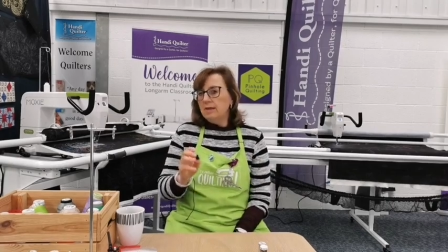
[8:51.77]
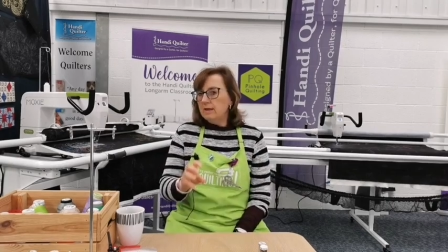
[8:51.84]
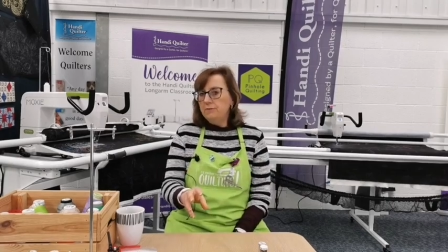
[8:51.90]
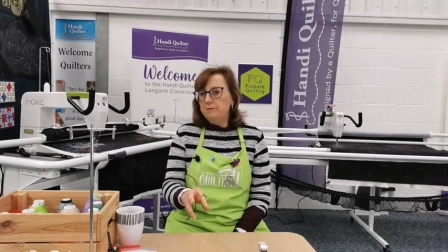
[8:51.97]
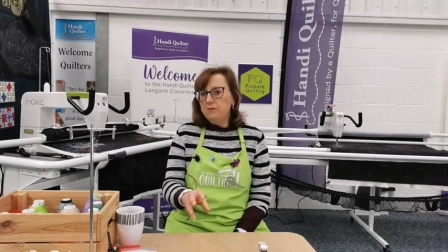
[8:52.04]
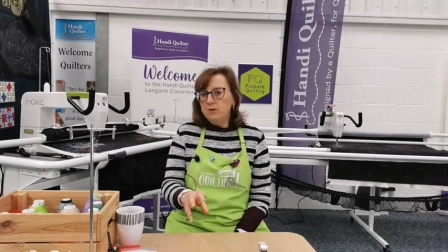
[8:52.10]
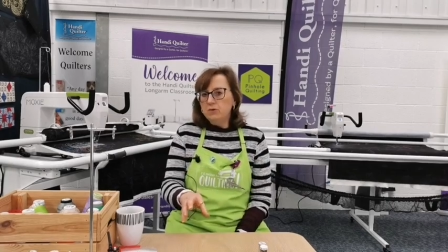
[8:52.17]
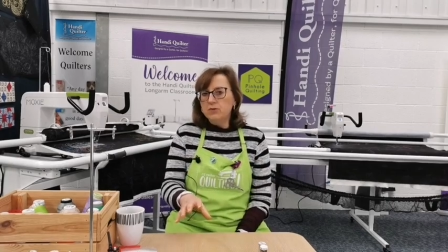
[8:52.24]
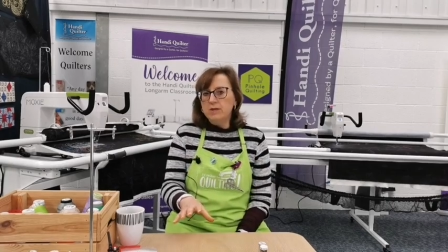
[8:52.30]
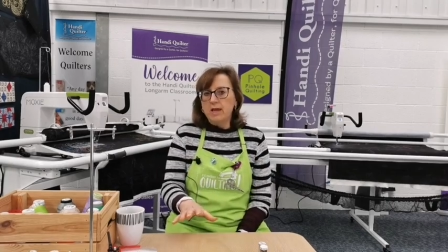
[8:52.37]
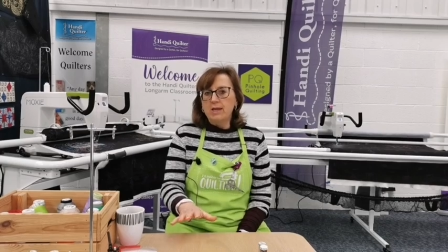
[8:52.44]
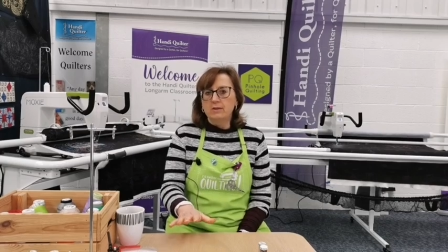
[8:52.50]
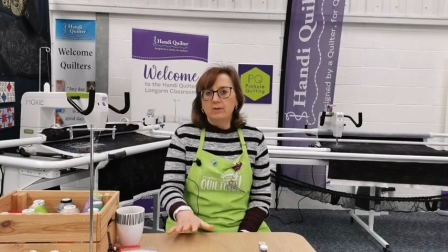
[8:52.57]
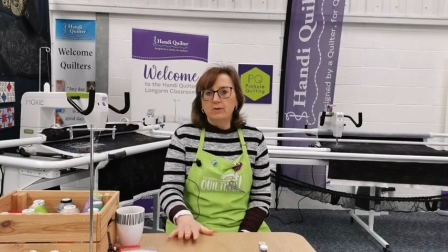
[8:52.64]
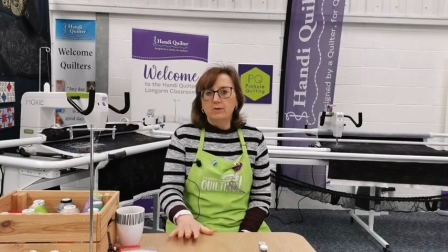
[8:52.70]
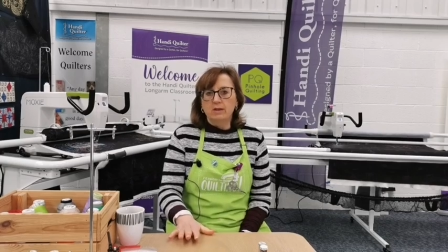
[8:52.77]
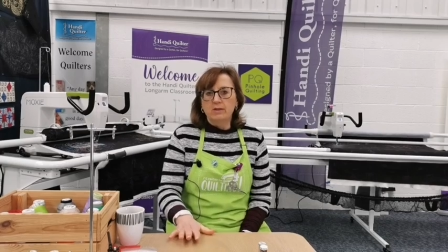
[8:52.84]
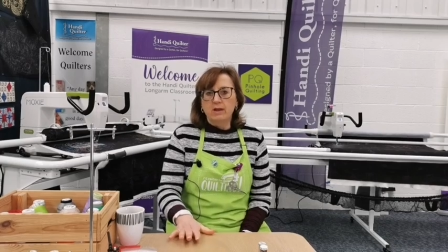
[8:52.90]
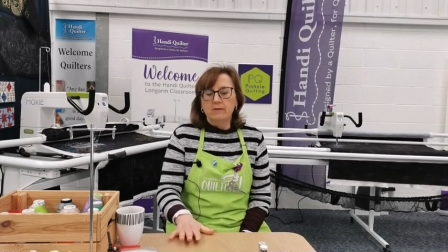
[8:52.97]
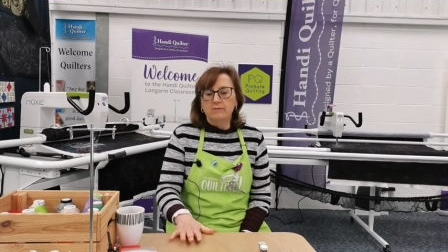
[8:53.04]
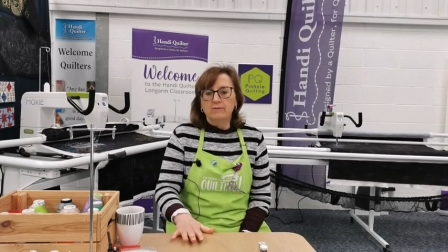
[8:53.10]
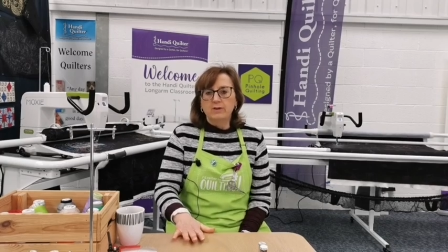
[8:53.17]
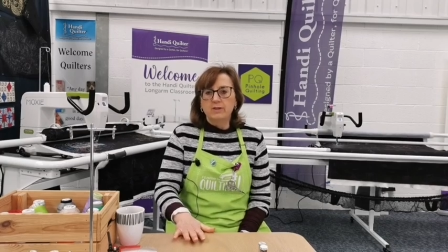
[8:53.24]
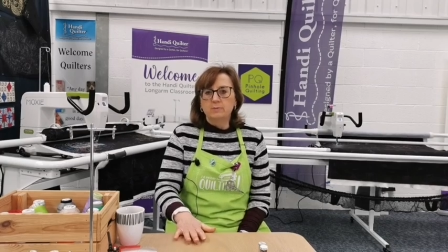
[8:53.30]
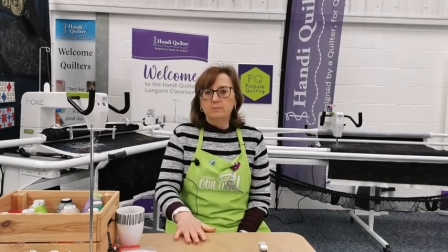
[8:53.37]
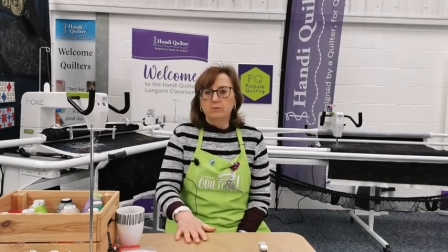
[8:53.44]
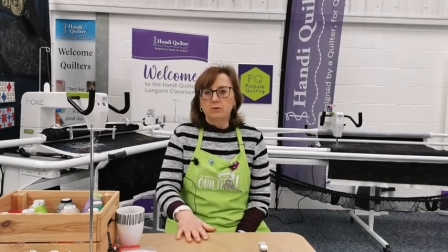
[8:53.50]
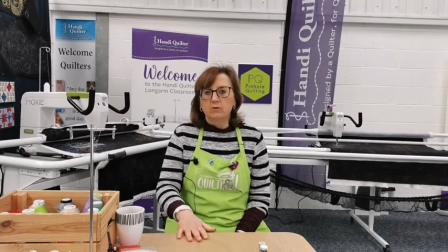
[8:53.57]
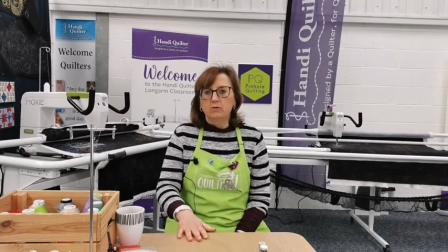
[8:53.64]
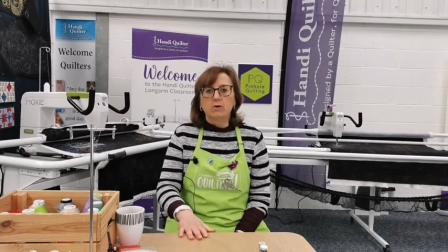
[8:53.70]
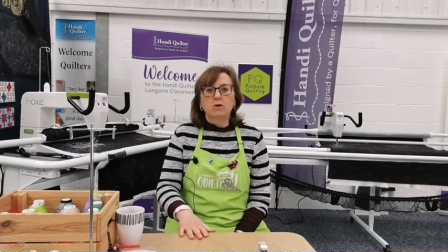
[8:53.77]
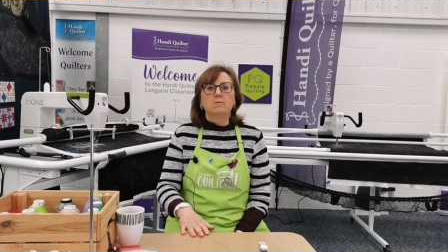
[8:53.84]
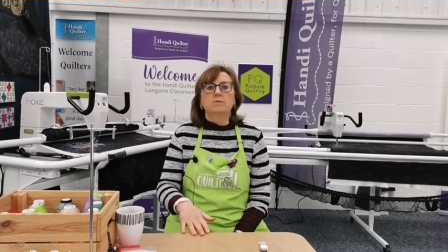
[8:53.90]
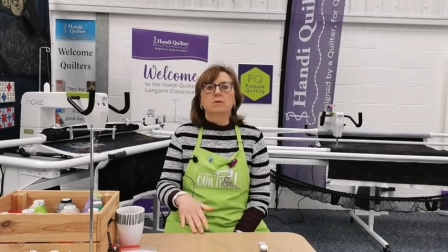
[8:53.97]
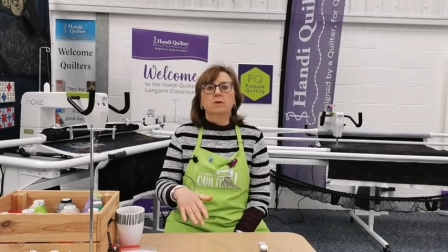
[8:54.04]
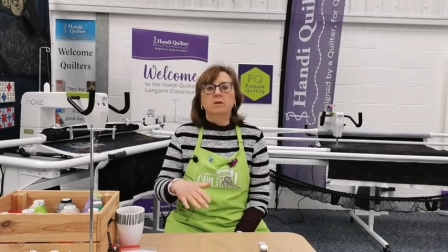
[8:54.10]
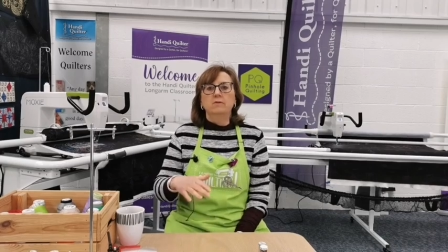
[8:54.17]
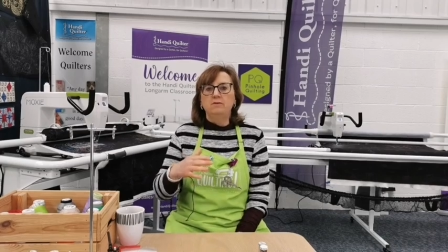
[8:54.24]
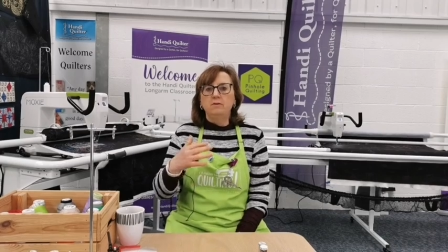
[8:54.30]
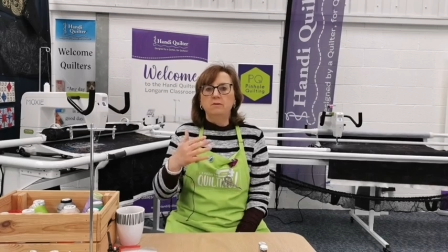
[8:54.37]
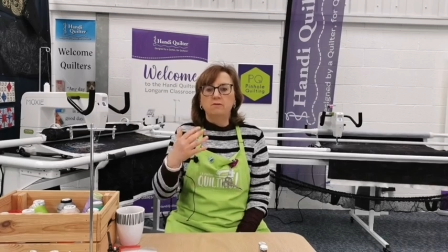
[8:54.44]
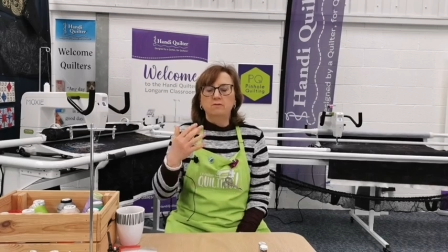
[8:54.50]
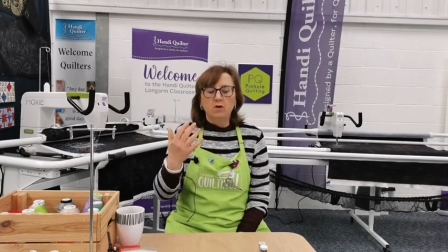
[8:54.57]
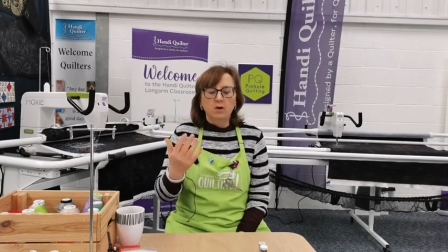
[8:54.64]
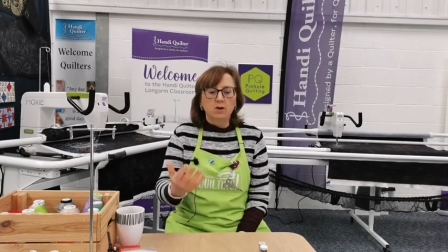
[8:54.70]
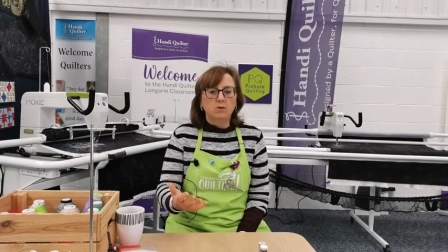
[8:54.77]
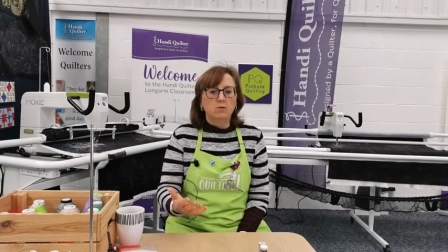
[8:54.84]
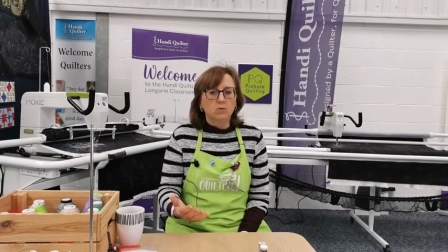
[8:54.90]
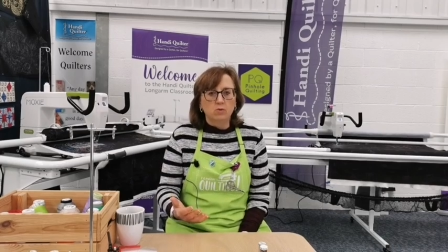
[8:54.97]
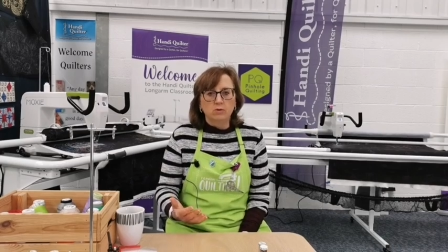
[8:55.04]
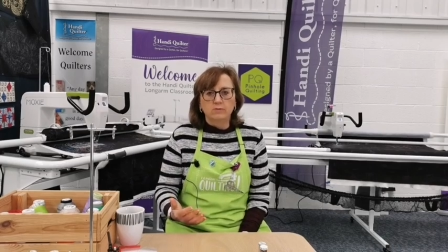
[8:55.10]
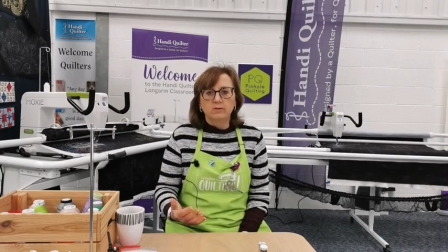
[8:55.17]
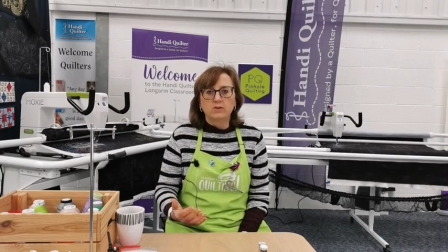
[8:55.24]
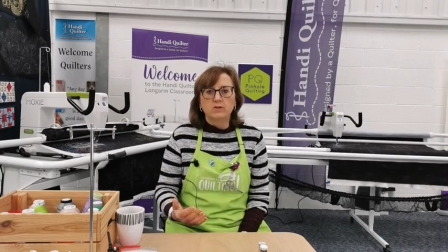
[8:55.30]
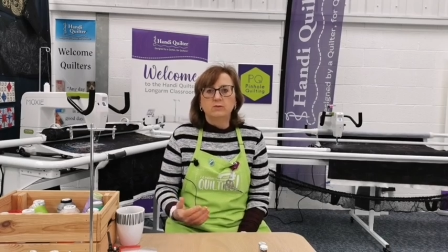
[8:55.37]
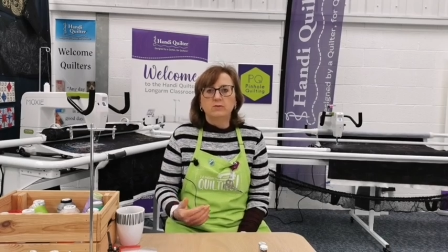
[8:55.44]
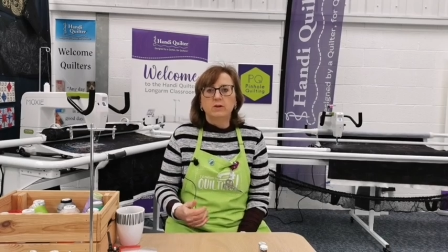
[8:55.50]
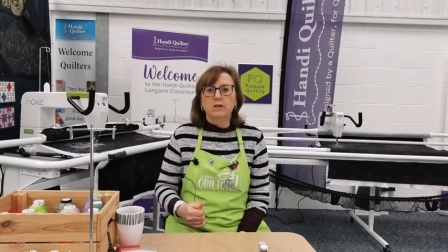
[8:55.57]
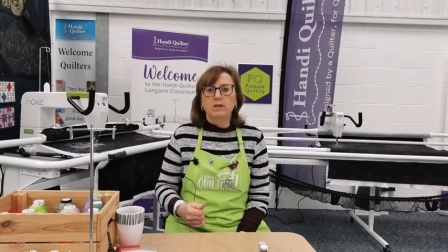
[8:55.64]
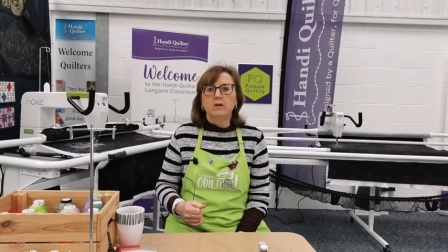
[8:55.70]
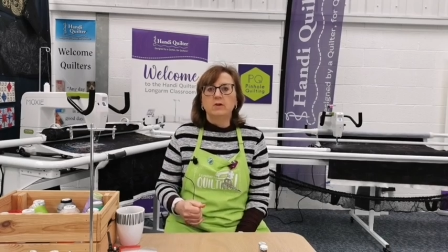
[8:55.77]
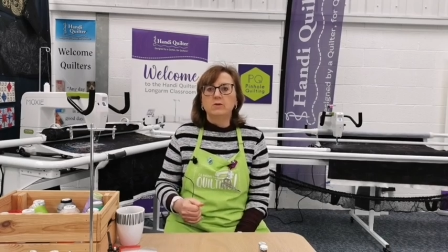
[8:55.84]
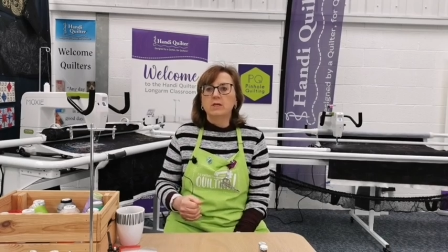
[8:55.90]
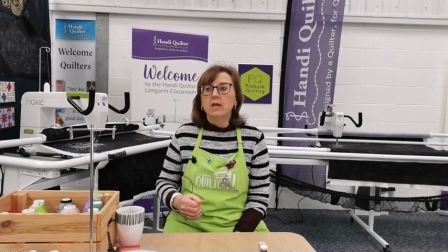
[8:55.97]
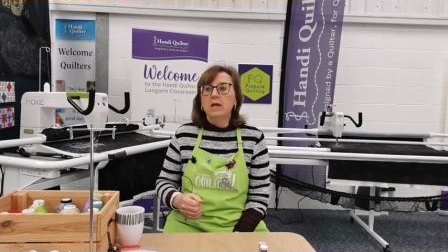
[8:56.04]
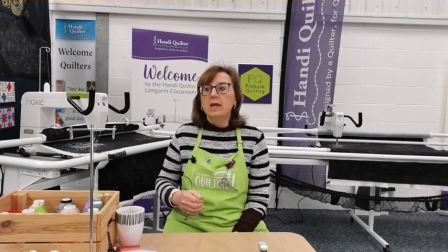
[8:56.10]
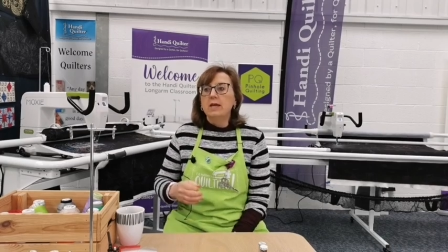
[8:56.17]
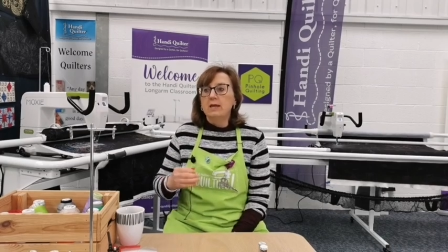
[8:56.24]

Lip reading: If you take that Facebook group, if you follow all of those videos,